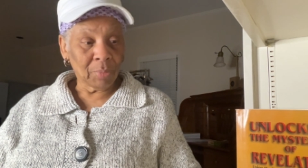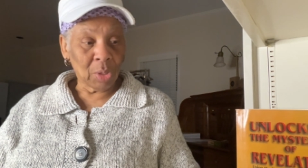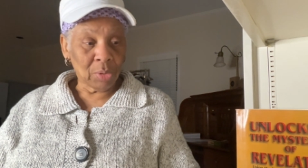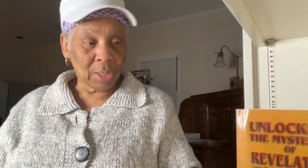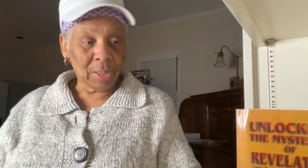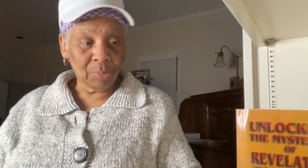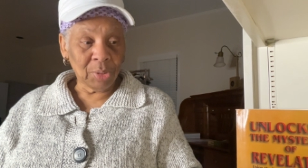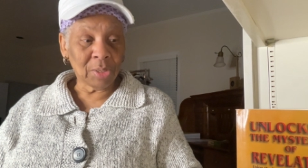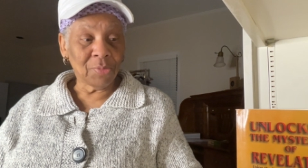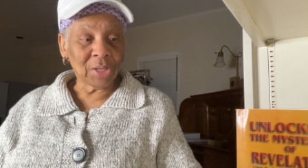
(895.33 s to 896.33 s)
Okay,
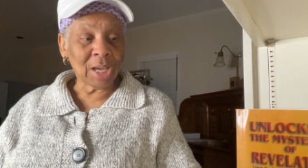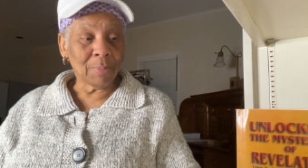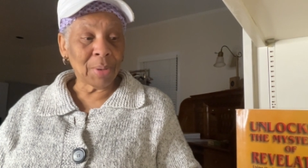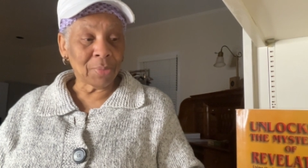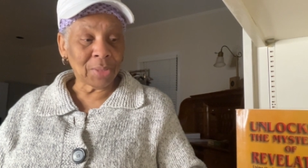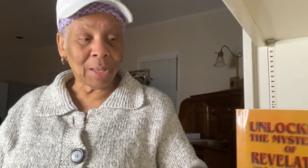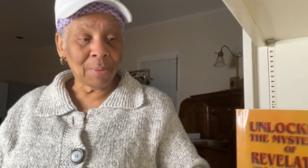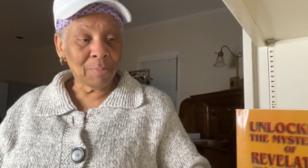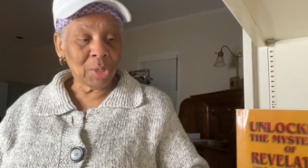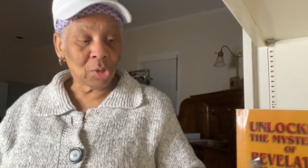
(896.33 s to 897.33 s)
we can forget about that
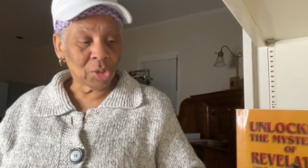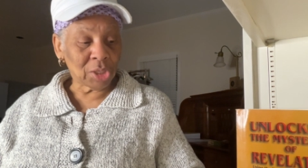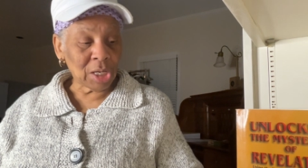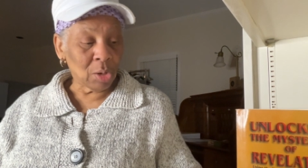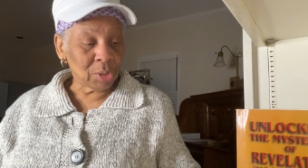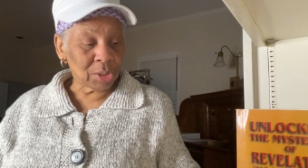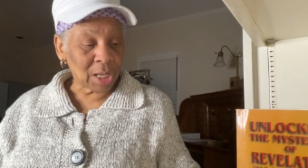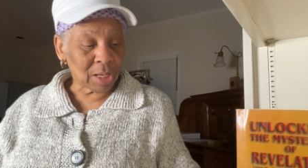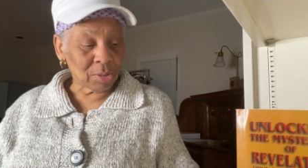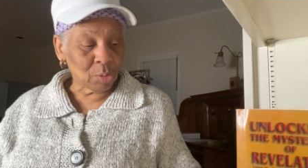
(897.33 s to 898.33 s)
because he only
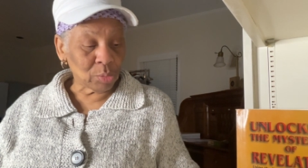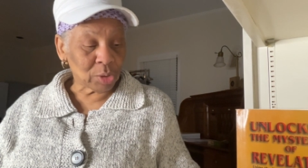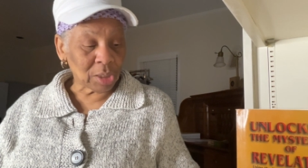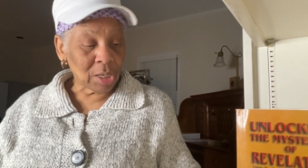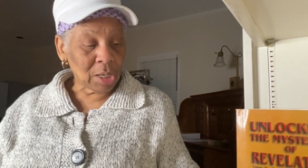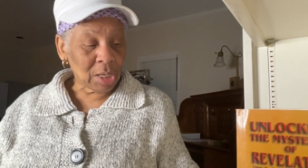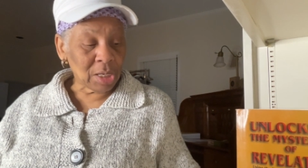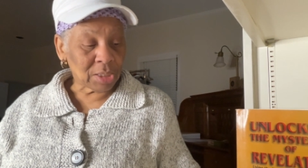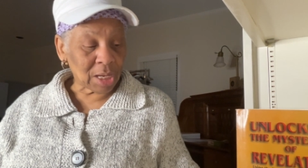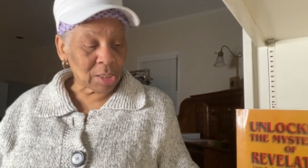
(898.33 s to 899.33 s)
taken those, he, he
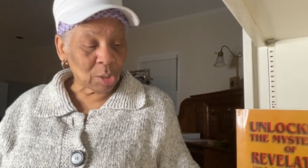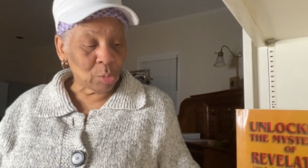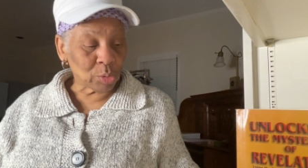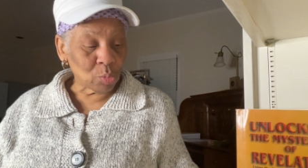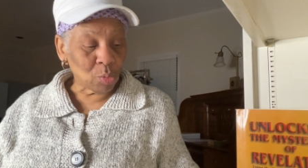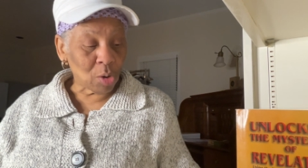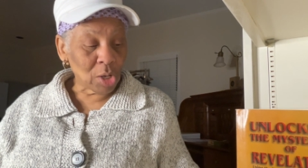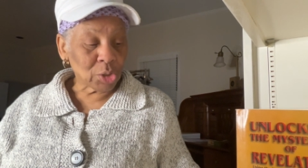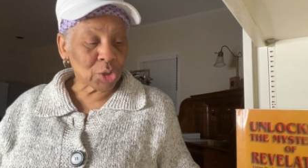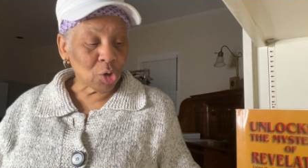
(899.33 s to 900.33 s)
said those who will
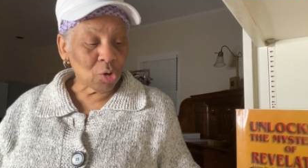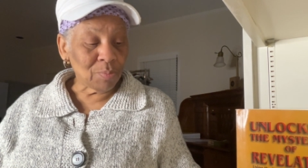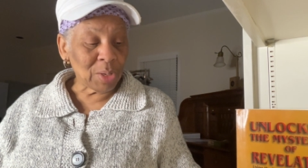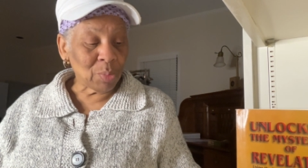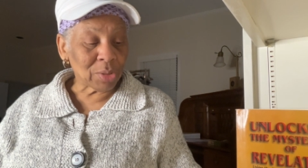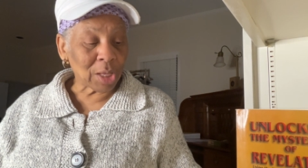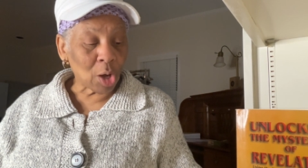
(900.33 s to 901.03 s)
serve me with their